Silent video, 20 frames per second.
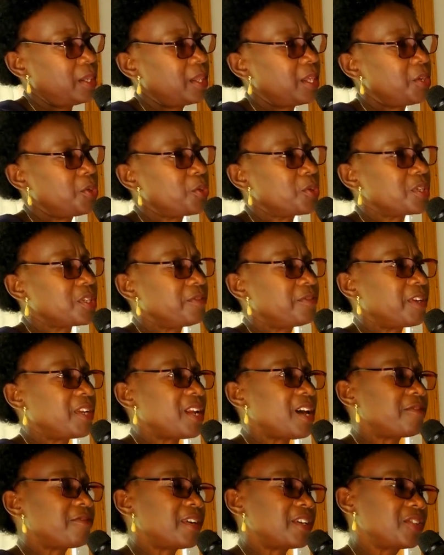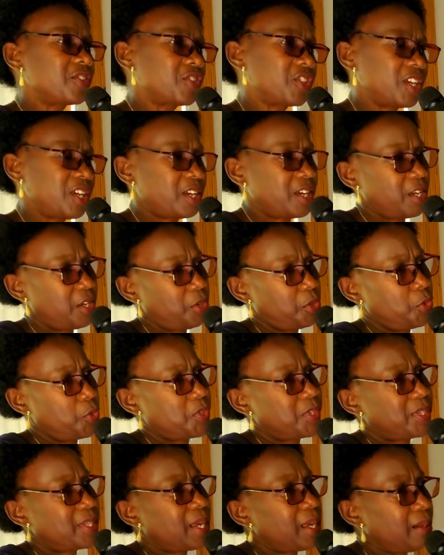They don't even have a chicken to
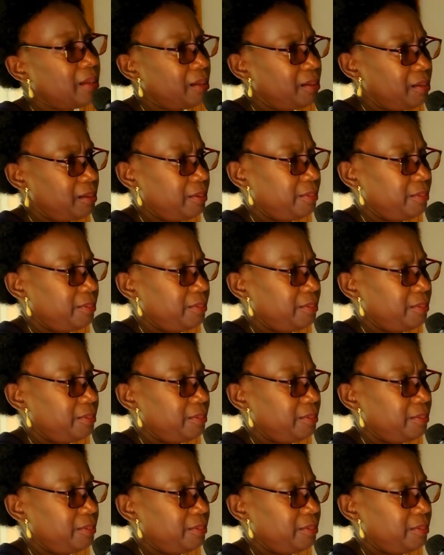sell.